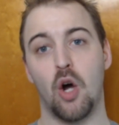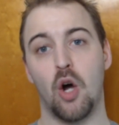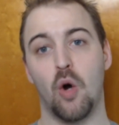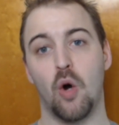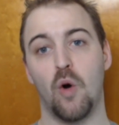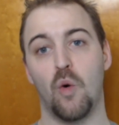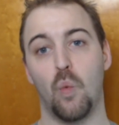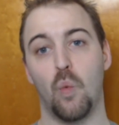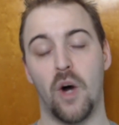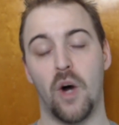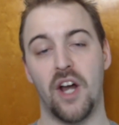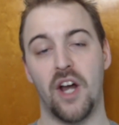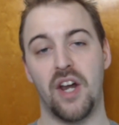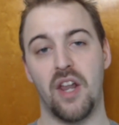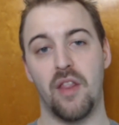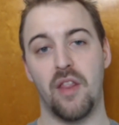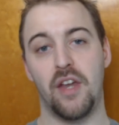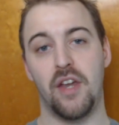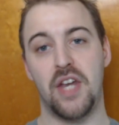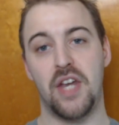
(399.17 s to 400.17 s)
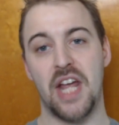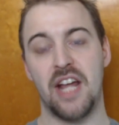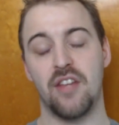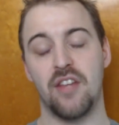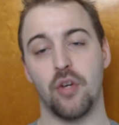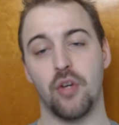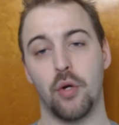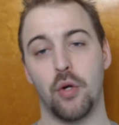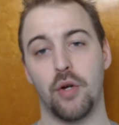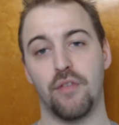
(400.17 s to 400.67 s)
what the
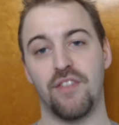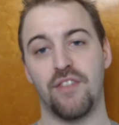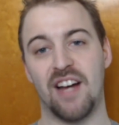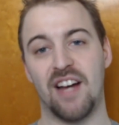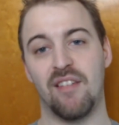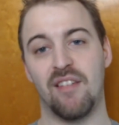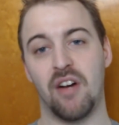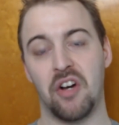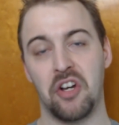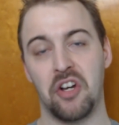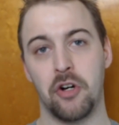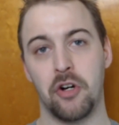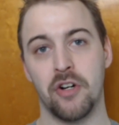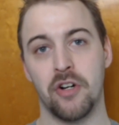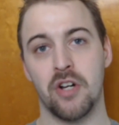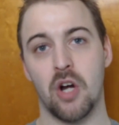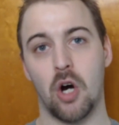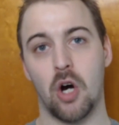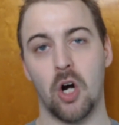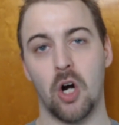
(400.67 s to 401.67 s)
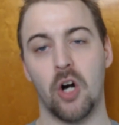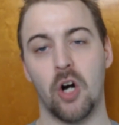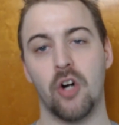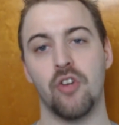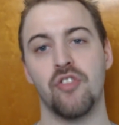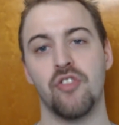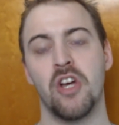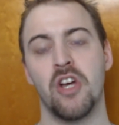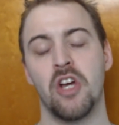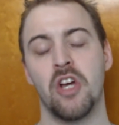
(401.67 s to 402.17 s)
Daytona 500
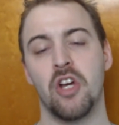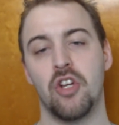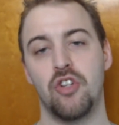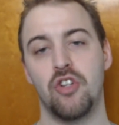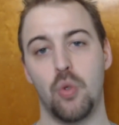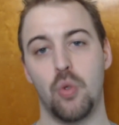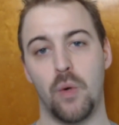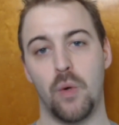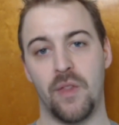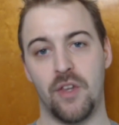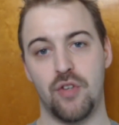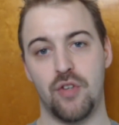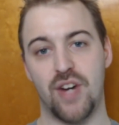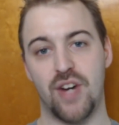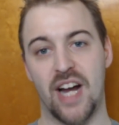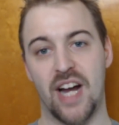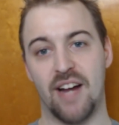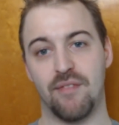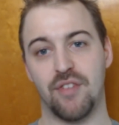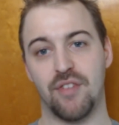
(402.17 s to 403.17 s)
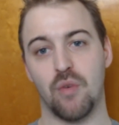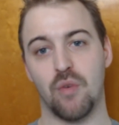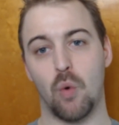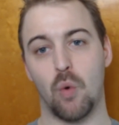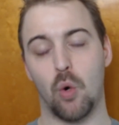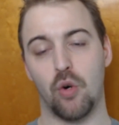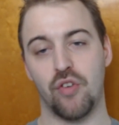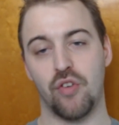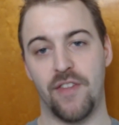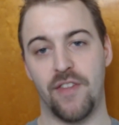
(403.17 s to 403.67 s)
cars do in the draft. Of
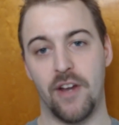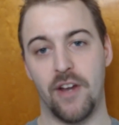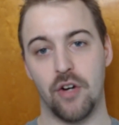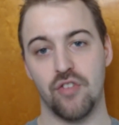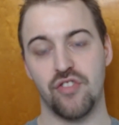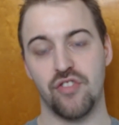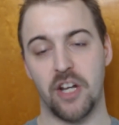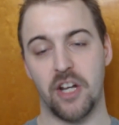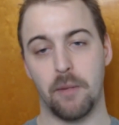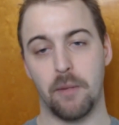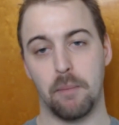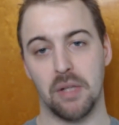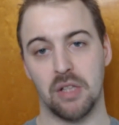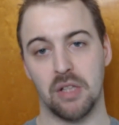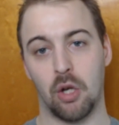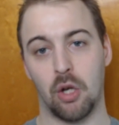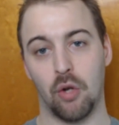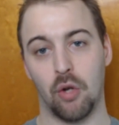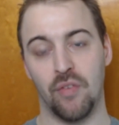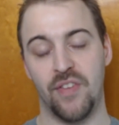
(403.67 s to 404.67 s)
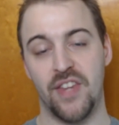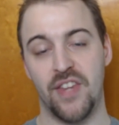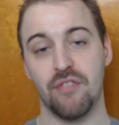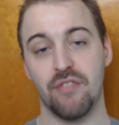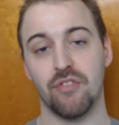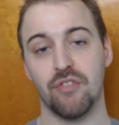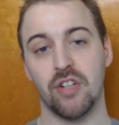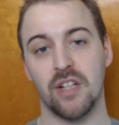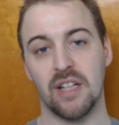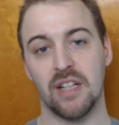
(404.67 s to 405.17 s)
course, they're set up a little
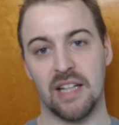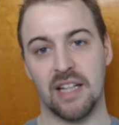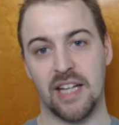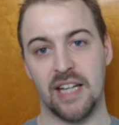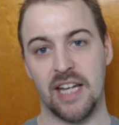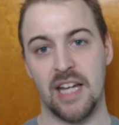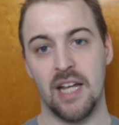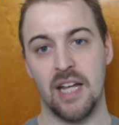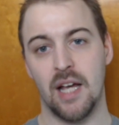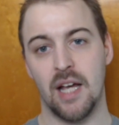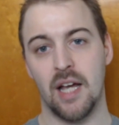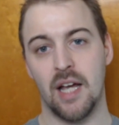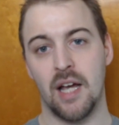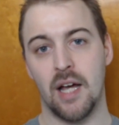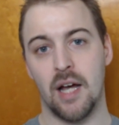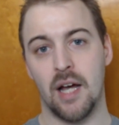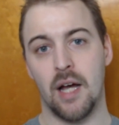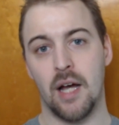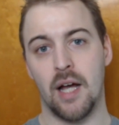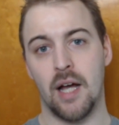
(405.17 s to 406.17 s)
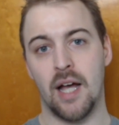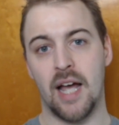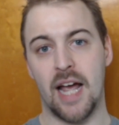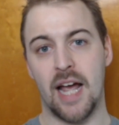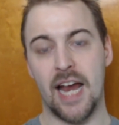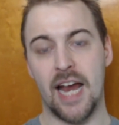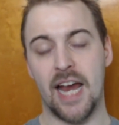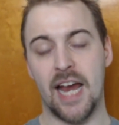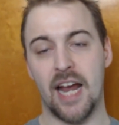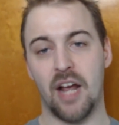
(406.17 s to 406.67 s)
differently.
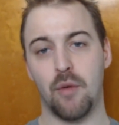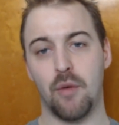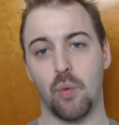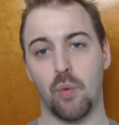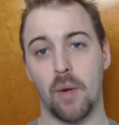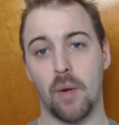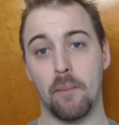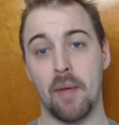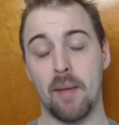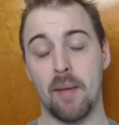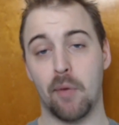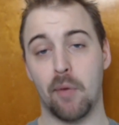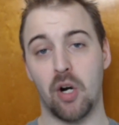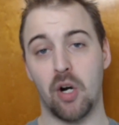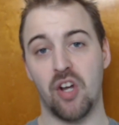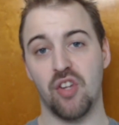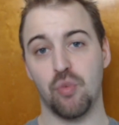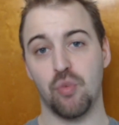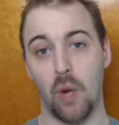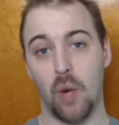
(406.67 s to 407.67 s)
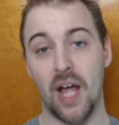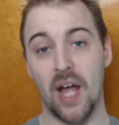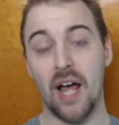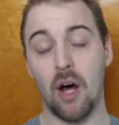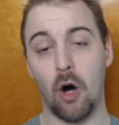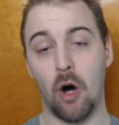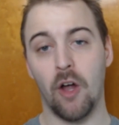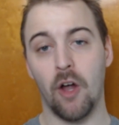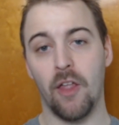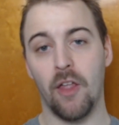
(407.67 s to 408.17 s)
And remember as
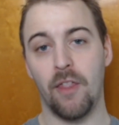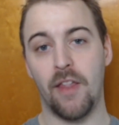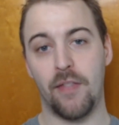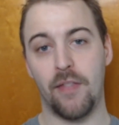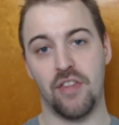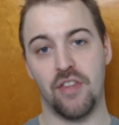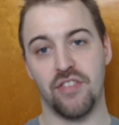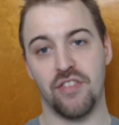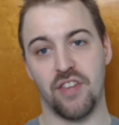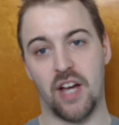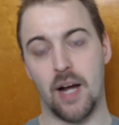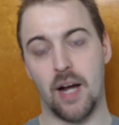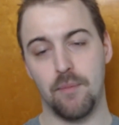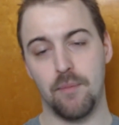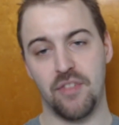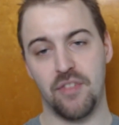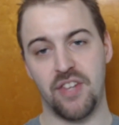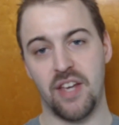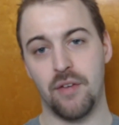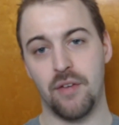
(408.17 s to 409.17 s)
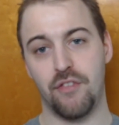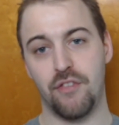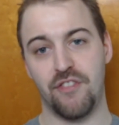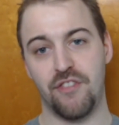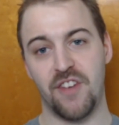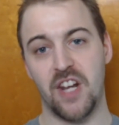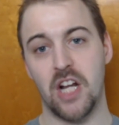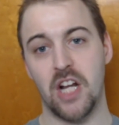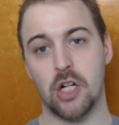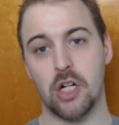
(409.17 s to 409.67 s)
well, the top 10
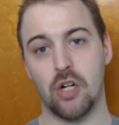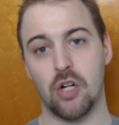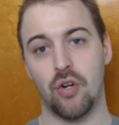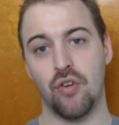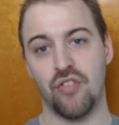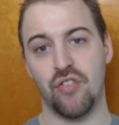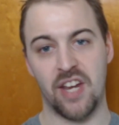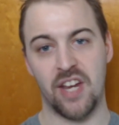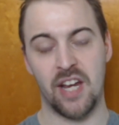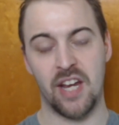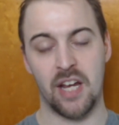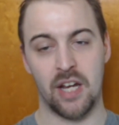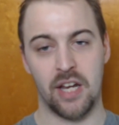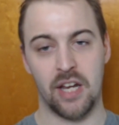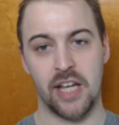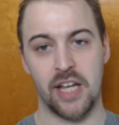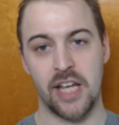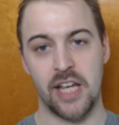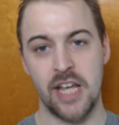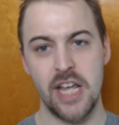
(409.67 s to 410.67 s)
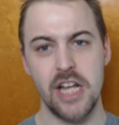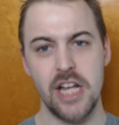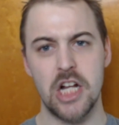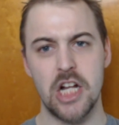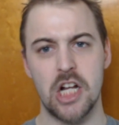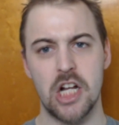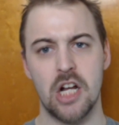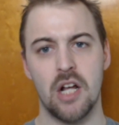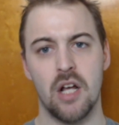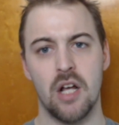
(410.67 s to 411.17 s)
finishers in
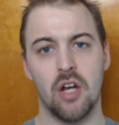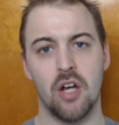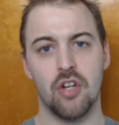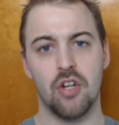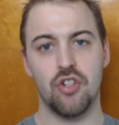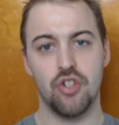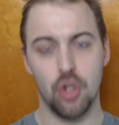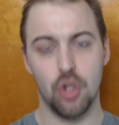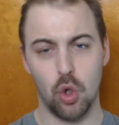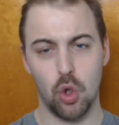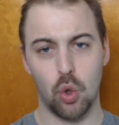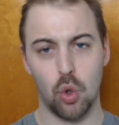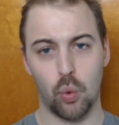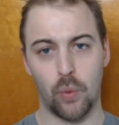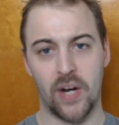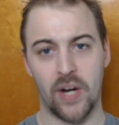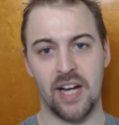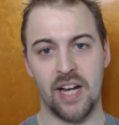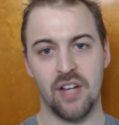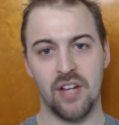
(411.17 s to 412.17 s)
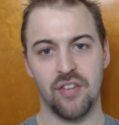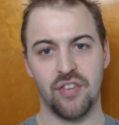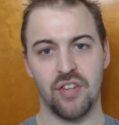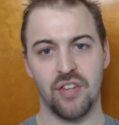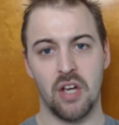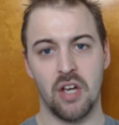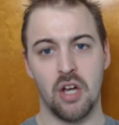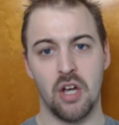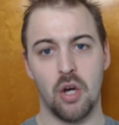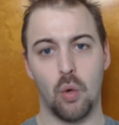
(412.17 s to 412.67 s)
each duel race
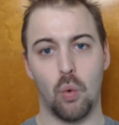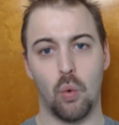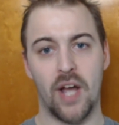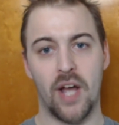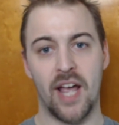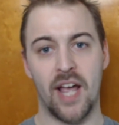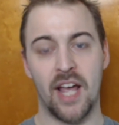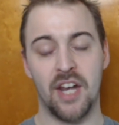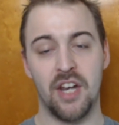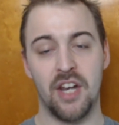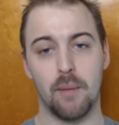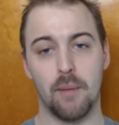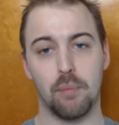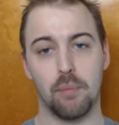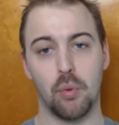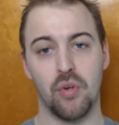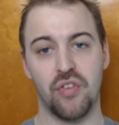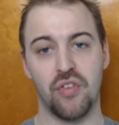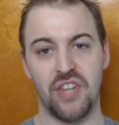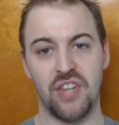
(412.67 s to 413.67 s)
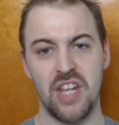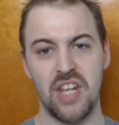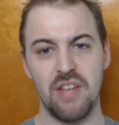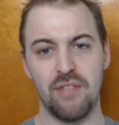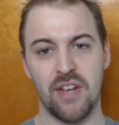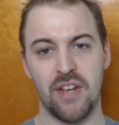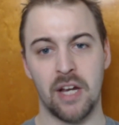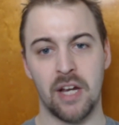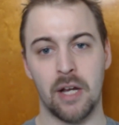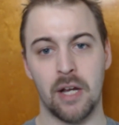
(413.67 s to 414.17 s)
will end up
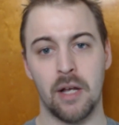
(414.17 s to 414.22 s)
receiving